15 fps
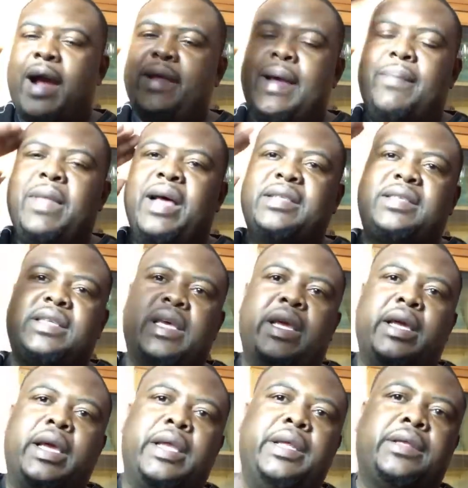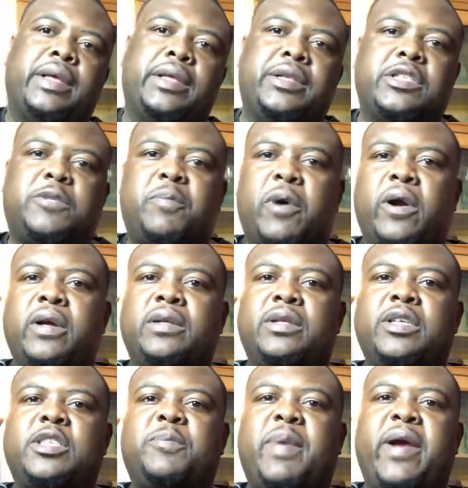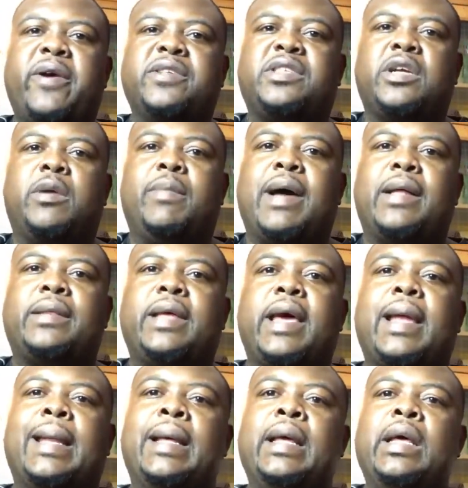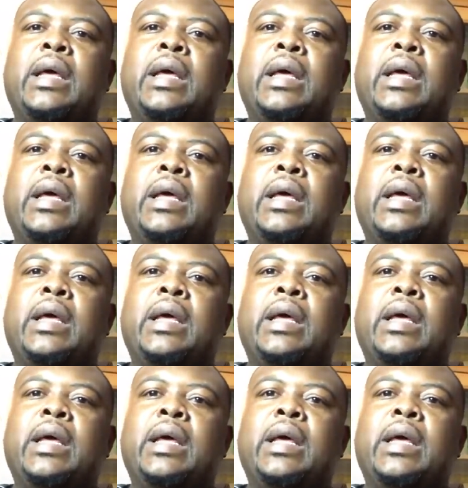I'm not saying anything disparaging about that.